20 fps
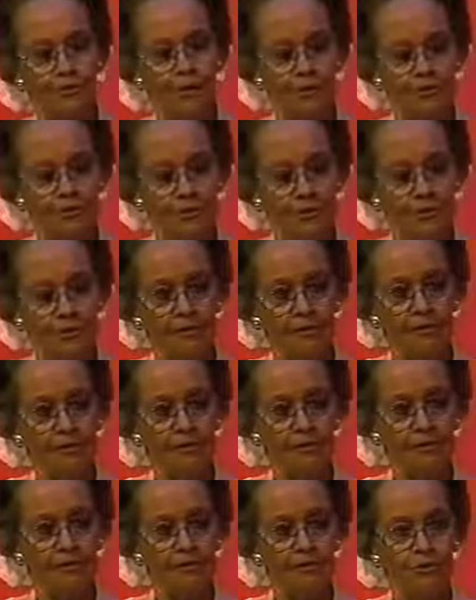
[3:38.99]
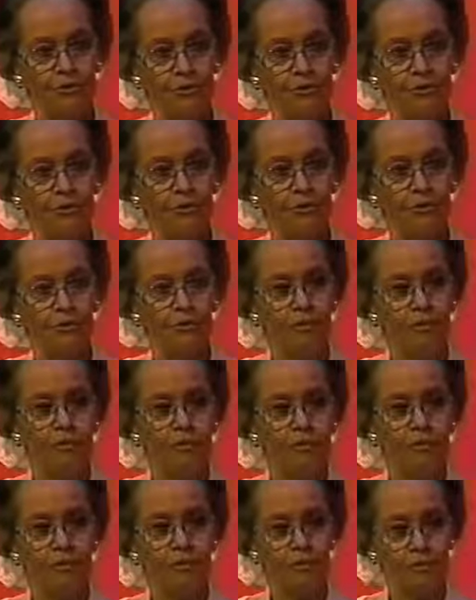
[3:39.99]
that television show
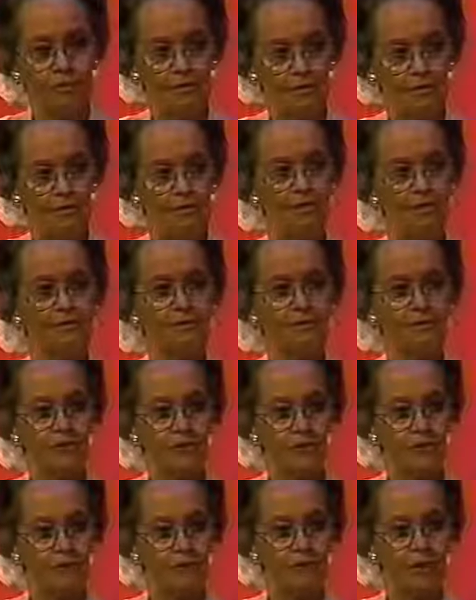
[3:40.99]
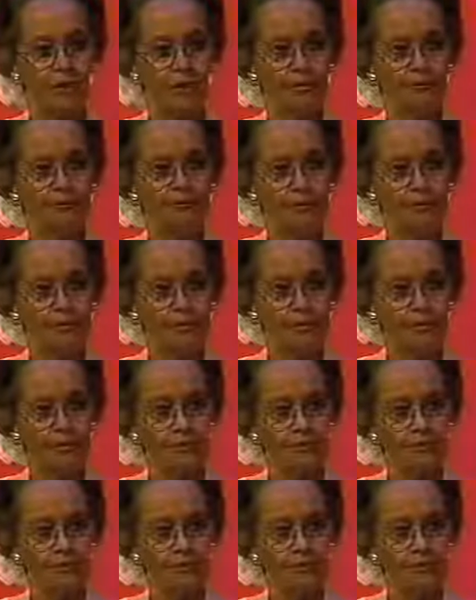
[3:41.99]
in a friend's home after
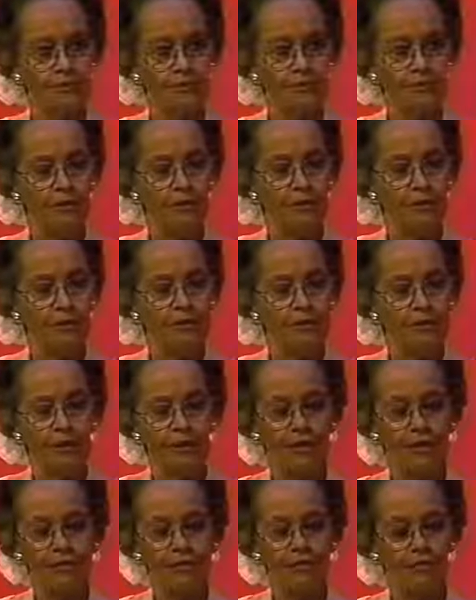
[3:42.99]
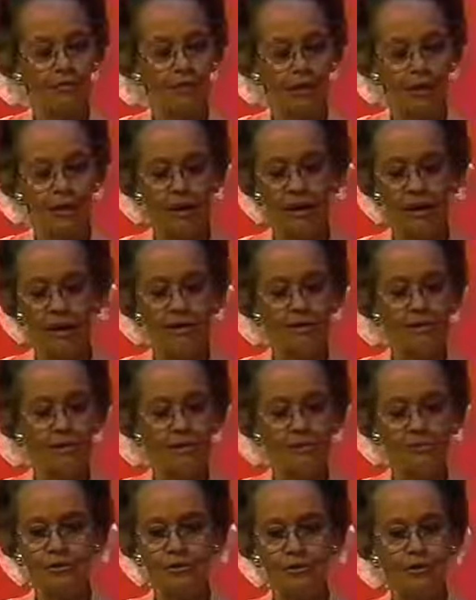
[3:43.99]
dinner that I
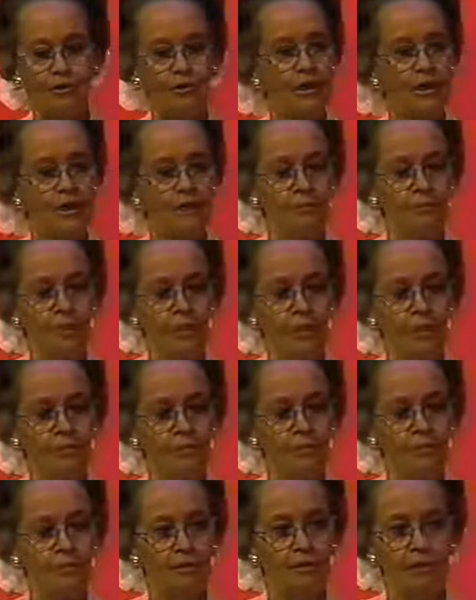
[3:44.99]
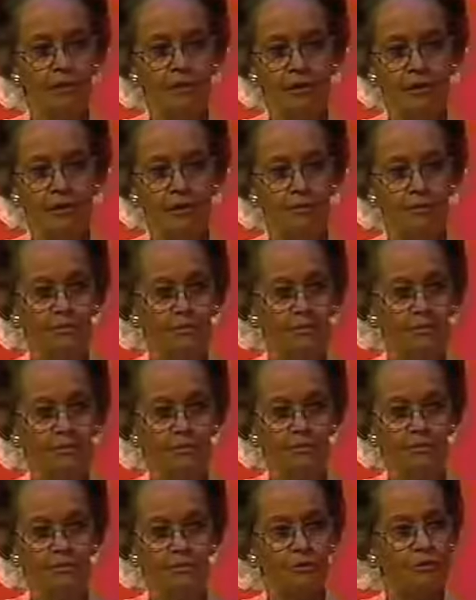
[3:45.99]
looked at that man and
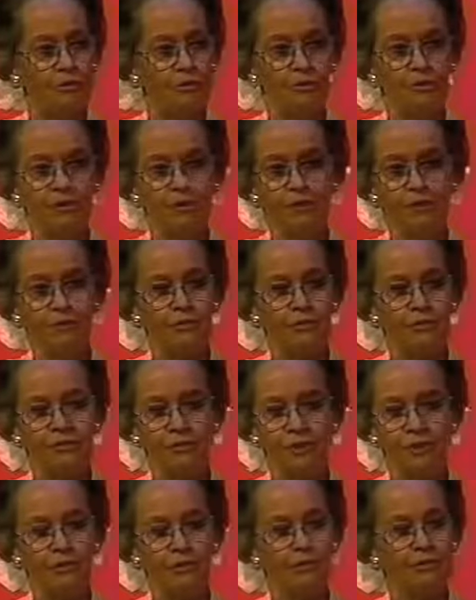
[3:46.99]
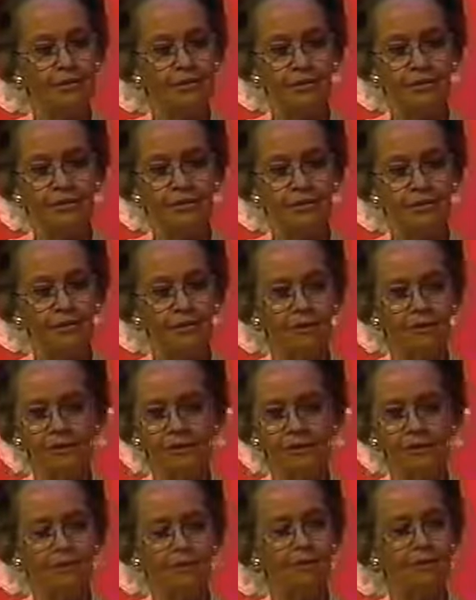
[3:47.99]
knew that that was very
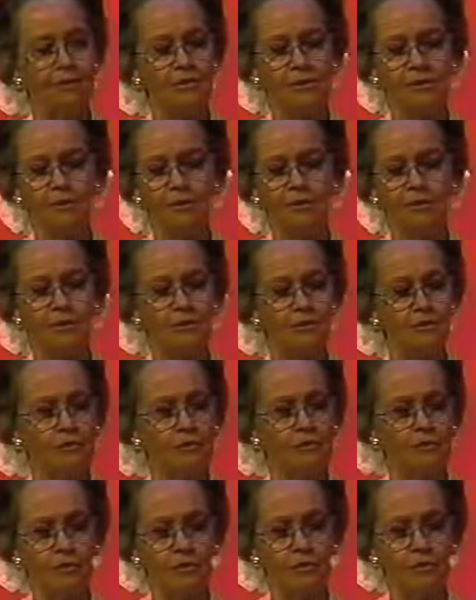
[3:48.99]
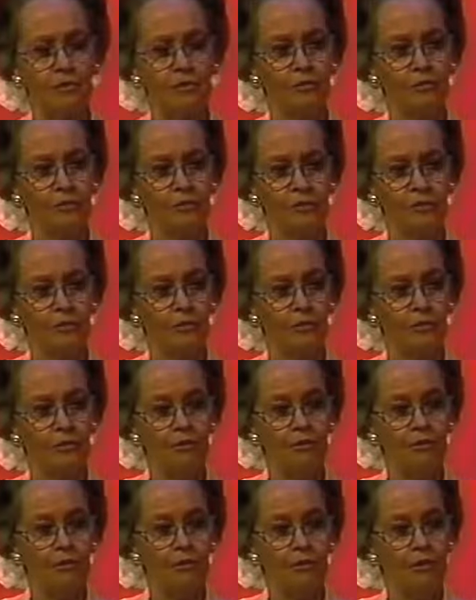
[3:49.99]
sincere, that something was very real.
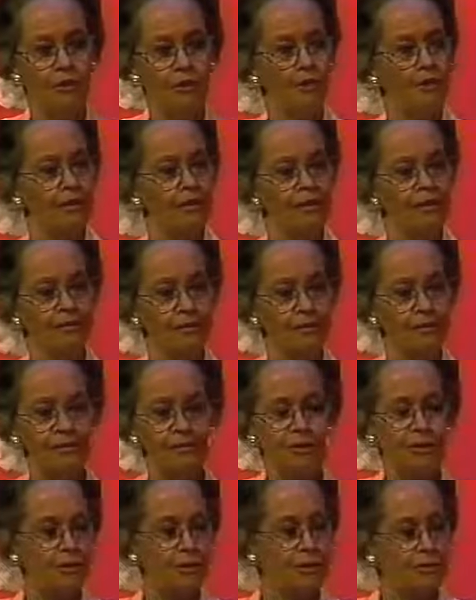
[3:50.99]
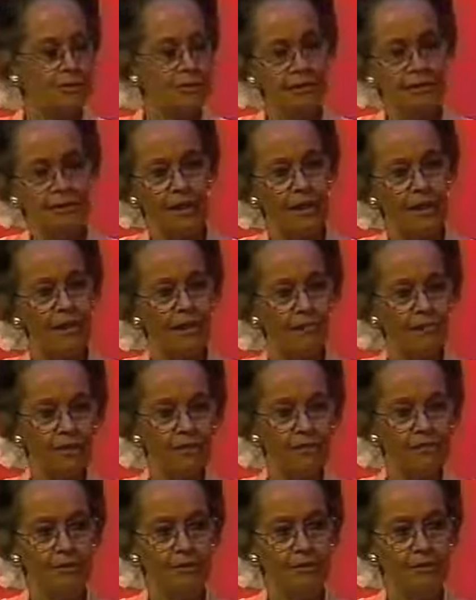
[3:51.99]
And something inside of me,
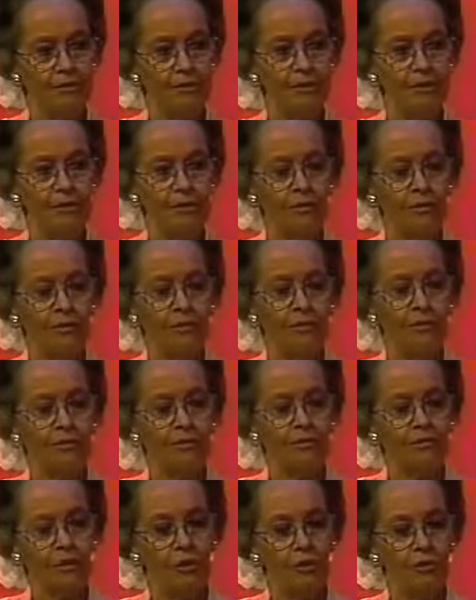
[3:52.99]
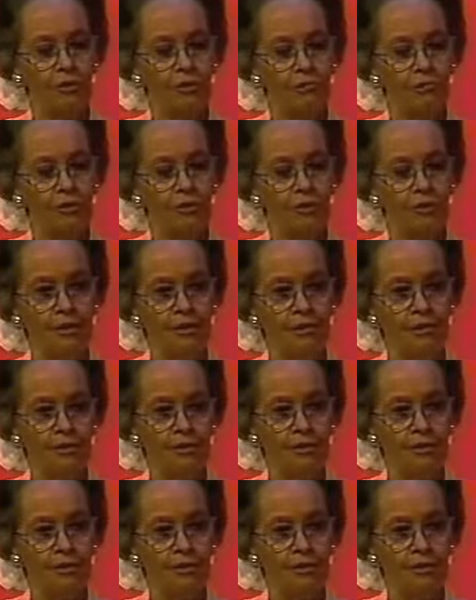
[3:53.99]
Tony, told me